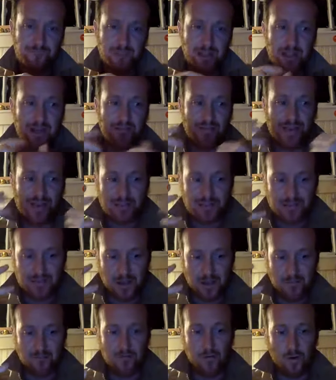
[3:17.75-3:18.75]
And that's
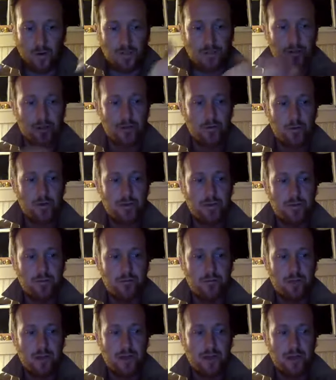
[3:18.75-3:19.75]
unfortunately what too
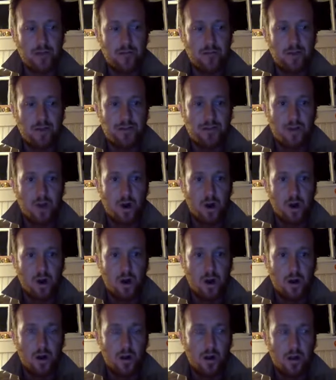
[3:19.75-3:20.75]
many of us
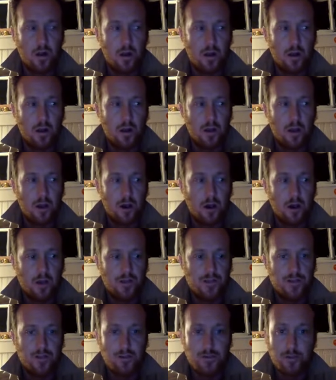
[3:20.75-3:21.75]
are on
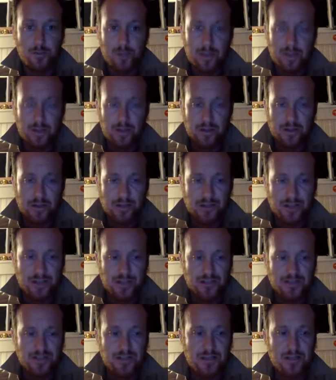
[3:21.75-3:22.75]
social media these
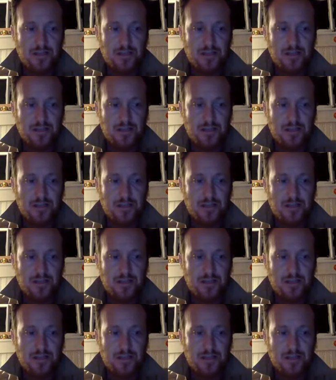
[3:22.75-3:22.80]
days.